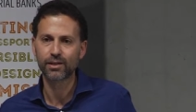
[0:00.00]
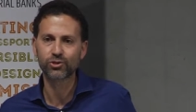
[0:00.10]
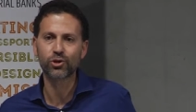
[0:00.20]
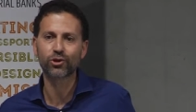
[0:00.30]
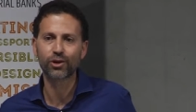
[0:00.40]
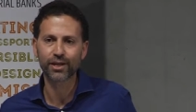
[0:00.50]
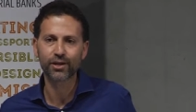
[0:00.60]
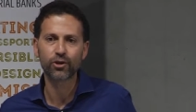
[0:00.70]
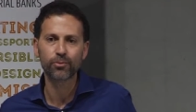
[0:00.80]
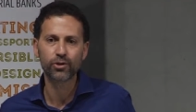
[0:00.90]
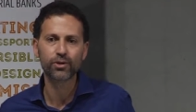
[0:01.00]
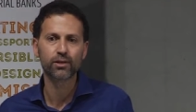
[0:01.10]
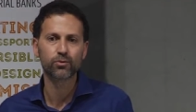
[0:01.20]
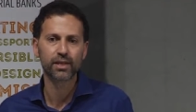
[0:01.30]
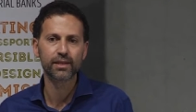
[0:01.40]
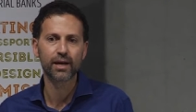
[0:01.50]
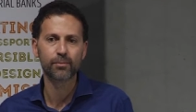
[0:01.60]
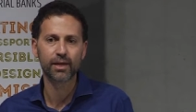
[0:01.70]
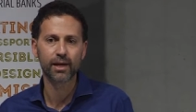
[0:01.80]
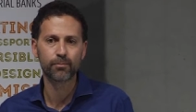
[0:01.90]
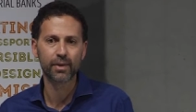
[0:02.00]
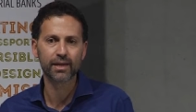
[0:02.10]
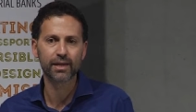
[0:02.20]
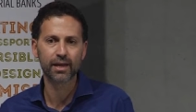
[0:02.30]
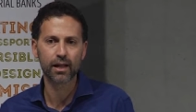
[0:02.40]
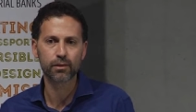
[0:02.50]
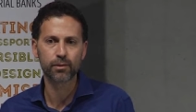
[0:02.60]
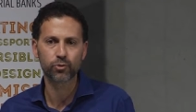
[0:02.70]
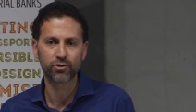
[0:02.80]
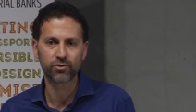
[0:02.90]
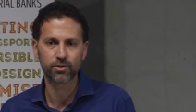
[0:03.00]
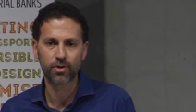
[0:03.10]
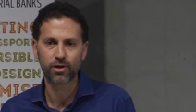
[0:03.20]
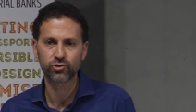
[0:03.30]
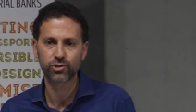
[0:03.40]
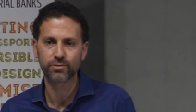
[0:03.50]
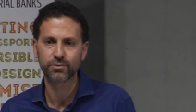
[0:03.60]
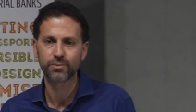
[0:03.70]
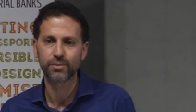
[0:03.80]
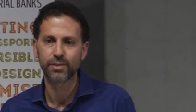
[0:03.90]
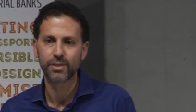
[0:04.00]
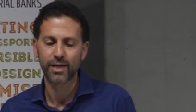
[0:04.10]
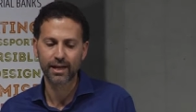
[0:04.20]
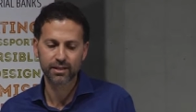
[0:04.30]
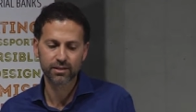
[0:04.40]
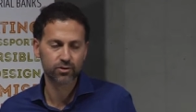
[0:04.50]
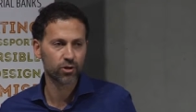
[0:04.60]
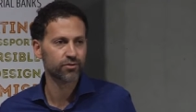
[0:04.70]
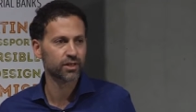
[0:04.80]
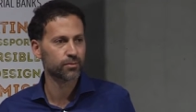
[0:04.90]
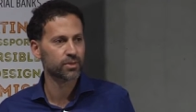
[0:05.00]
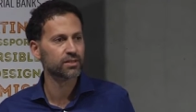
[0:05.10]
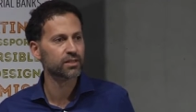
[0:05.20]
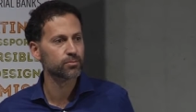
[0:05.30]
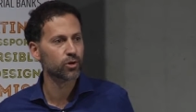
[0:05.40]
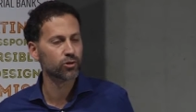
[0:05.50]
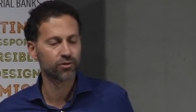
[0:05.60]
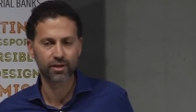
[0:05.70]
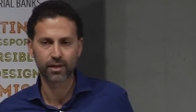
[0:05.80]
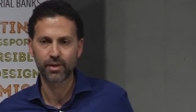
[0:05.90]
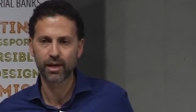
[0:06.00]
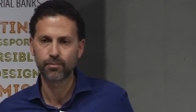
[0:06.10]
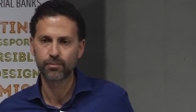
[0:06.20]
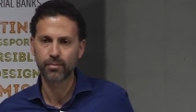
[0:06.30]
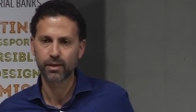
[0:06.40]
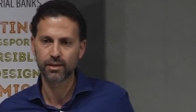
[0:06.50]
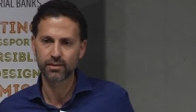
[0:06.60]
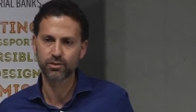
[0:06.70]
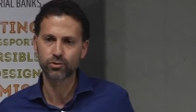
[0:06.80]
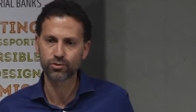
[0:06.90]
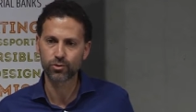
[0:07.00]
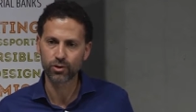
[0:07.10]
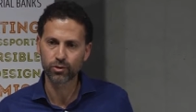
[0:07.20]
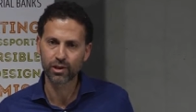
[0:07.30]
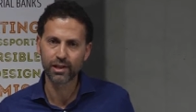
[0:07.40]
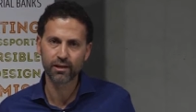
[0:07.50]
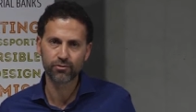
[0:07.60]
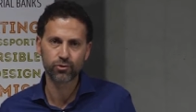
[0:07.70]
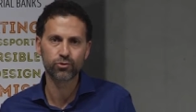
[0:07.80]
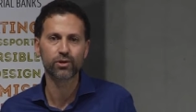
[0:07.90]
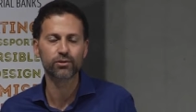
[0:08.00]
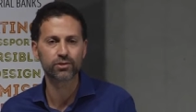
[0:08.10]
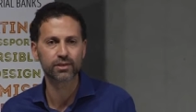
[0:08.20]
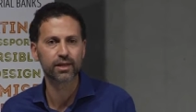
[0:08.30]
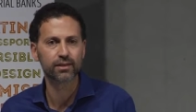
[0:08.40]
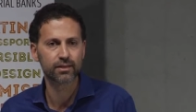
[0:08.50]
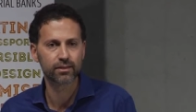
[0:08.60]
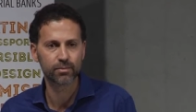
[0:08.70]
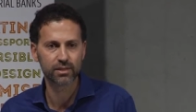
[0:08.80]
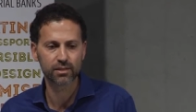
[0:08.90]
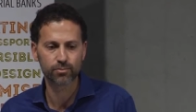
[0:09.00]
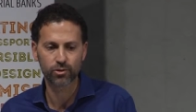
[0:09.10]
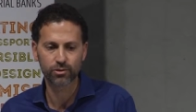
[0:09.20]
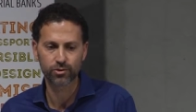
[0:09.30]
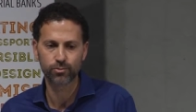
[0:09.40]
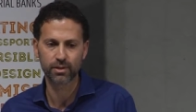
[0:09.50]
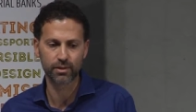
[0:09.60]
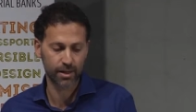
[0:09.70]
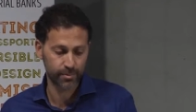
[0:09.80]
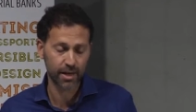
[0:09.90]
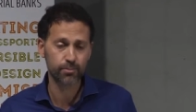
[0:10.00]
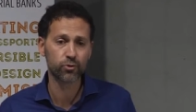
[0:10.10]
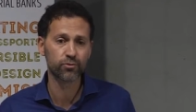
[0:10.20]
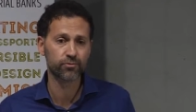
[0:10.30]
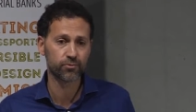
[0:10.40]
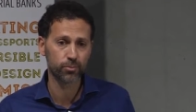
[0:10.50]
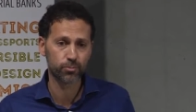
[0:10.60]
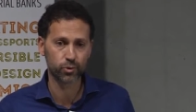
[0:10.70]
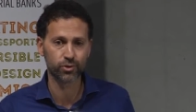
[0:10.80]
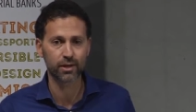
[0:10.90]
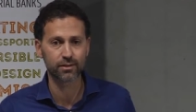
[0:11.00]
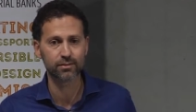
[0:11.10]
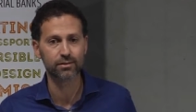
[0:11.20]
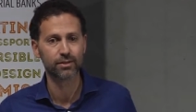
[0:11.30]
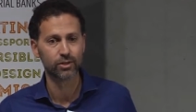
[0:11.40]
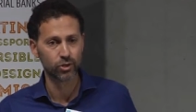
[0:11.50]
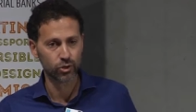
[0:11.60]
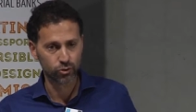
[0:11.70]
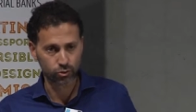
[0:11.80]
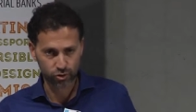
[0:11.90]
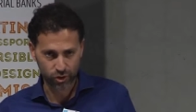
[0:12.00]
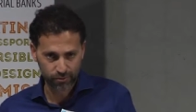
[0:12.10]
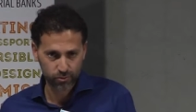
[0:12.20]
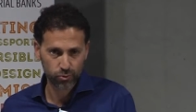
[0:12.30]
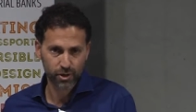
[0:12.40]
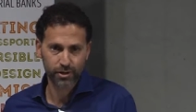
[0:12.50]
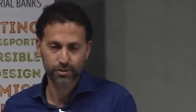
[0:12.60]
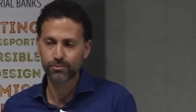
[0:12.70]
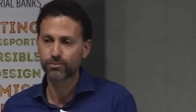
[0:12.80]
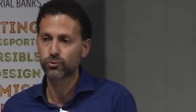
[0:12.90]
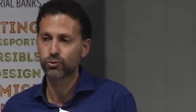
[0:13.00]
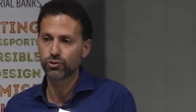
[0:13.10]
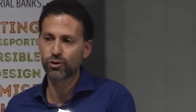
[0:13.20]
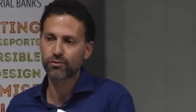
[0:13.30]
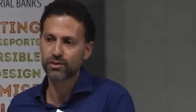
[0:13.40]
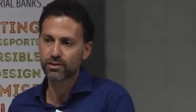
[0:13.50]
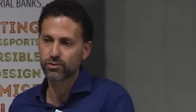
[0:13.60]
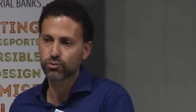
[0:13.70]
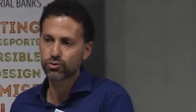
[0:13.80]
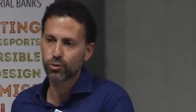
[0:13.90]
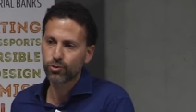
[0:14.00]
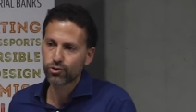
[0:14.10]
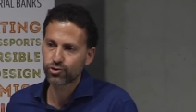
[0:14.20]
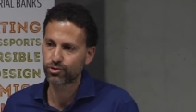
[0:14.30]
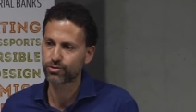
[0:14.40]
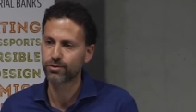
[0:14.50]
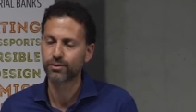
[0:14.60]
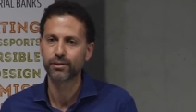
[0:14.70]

a circular economy unit within I B M making healthy profit margins, and it's serving the business model of I B M, and this is also a good link for you to understand the business model. So I B M moved from products to software to services to solutions,